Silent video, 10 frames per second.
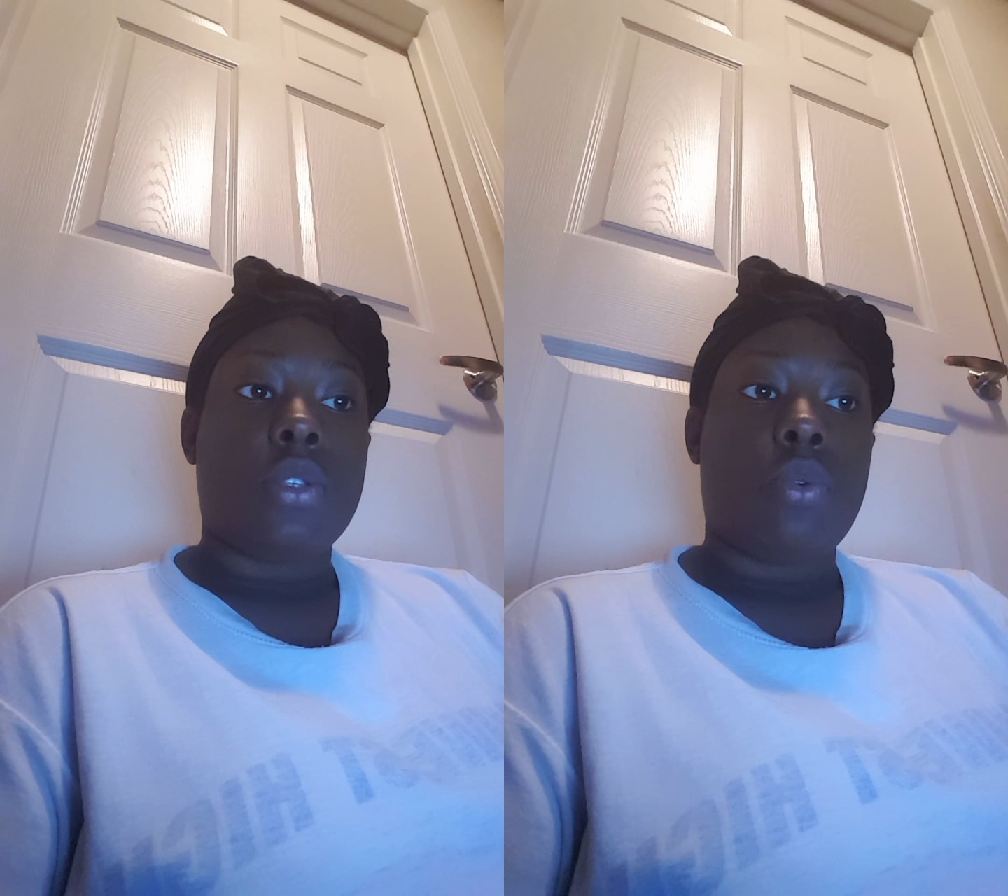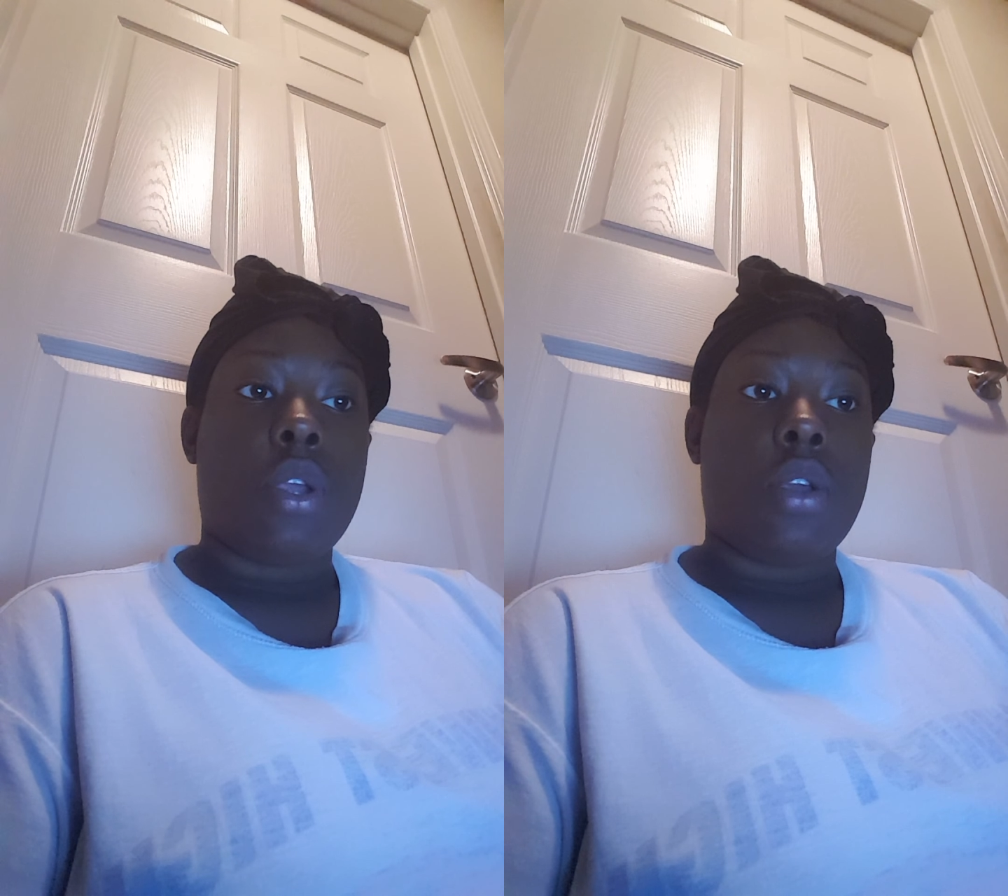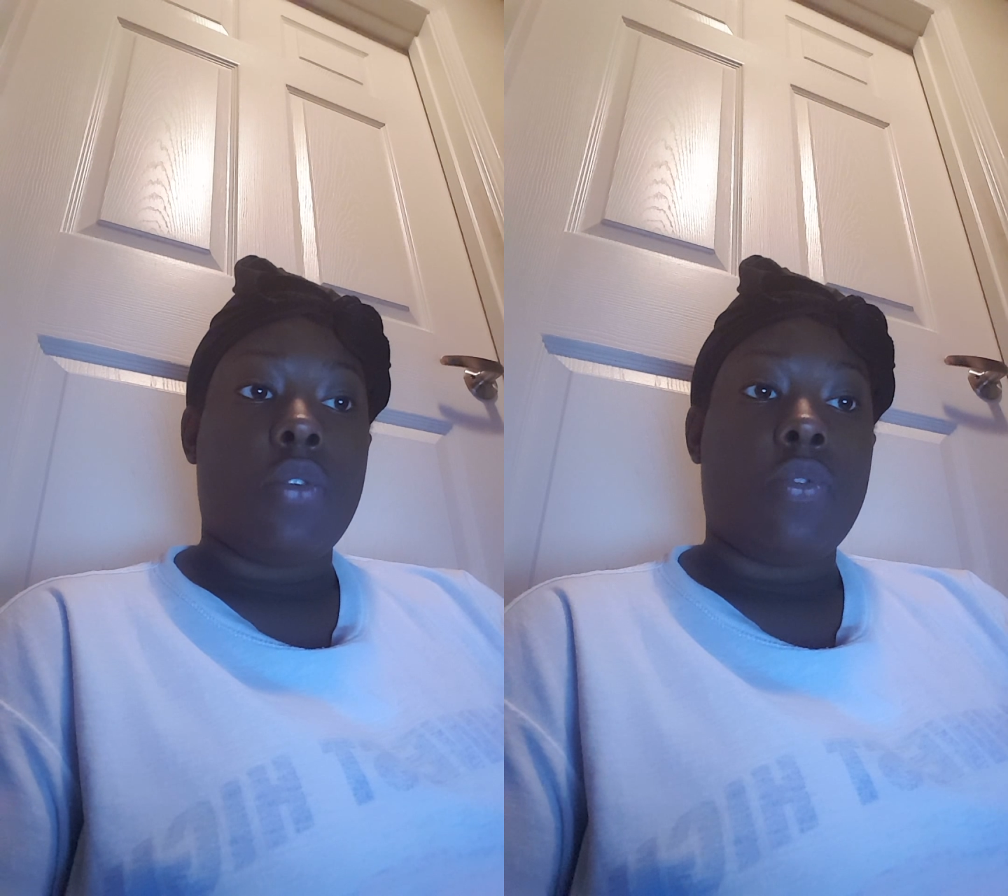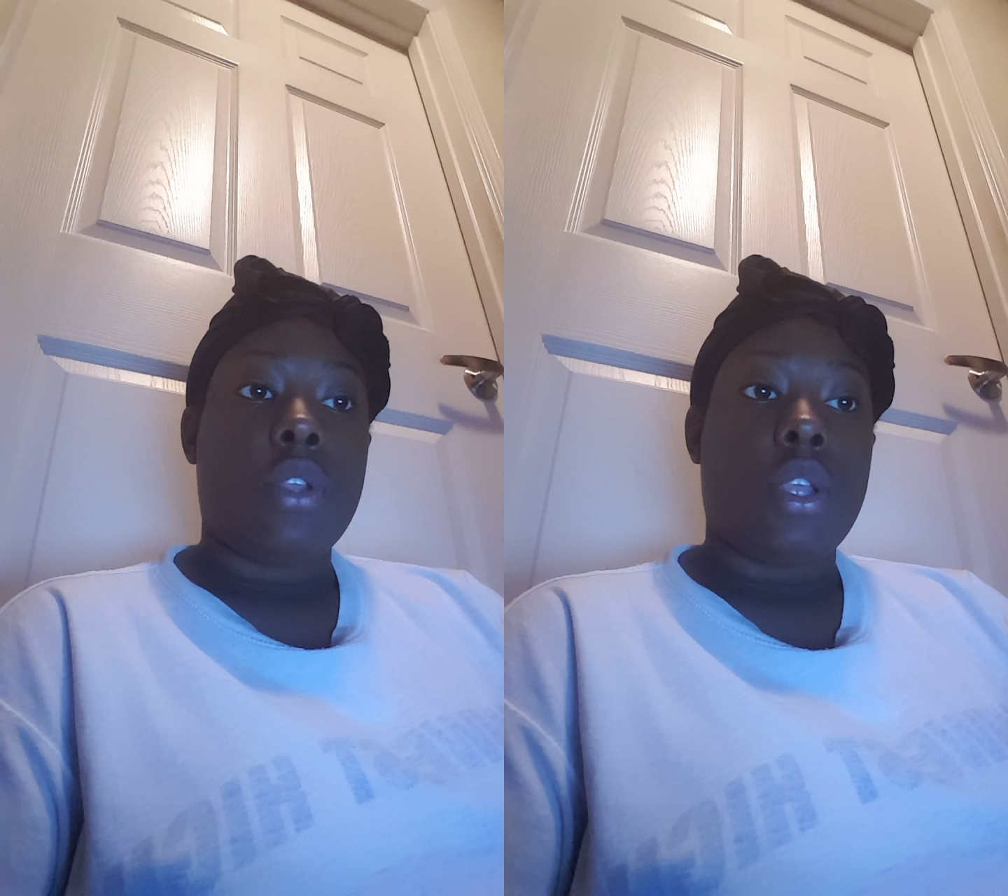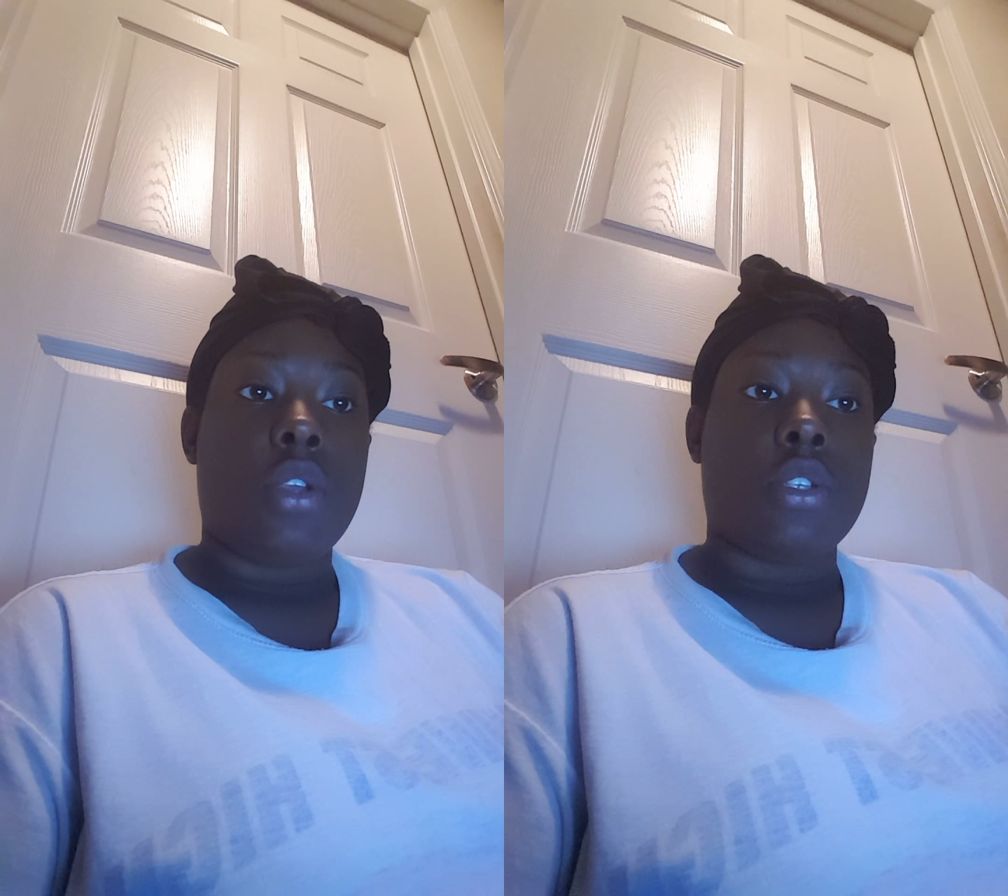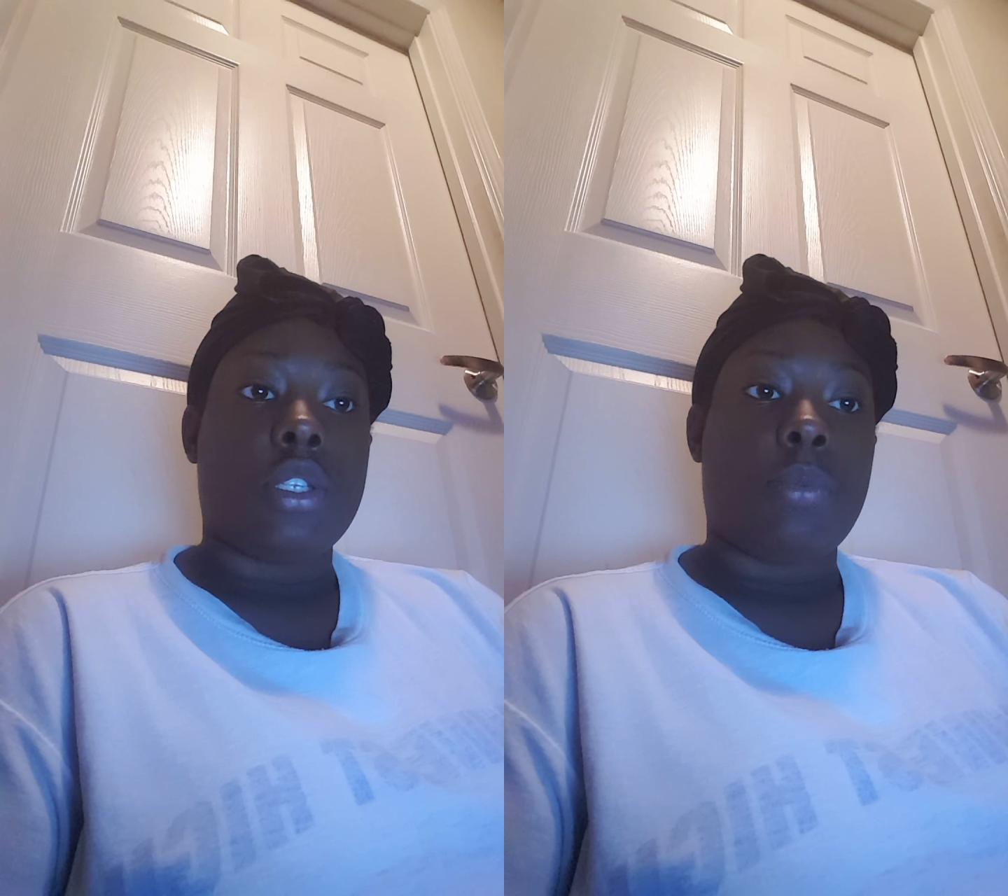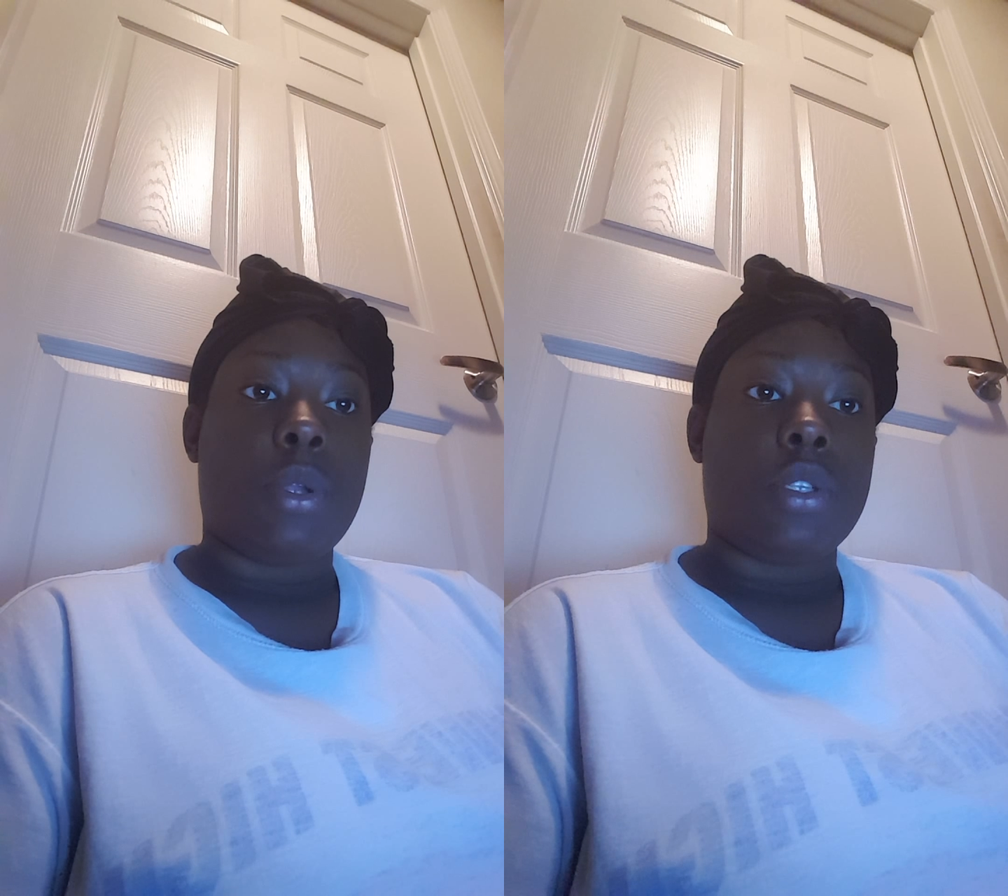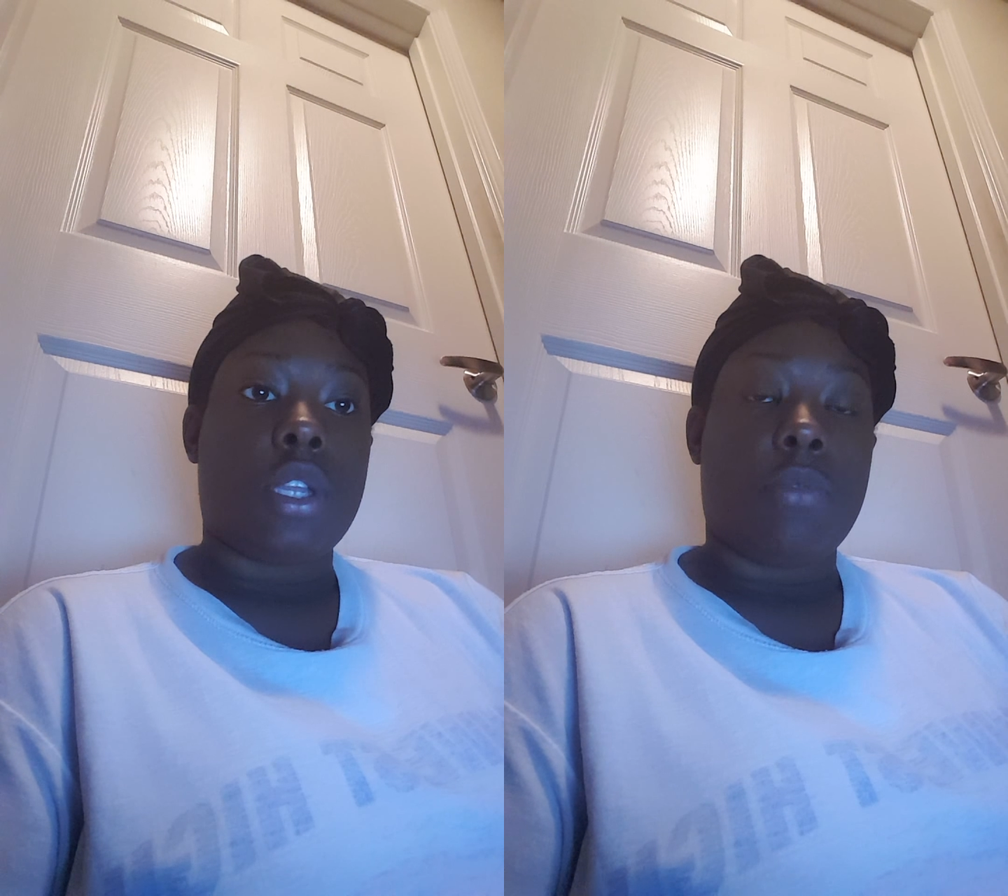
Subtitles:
12 years experience can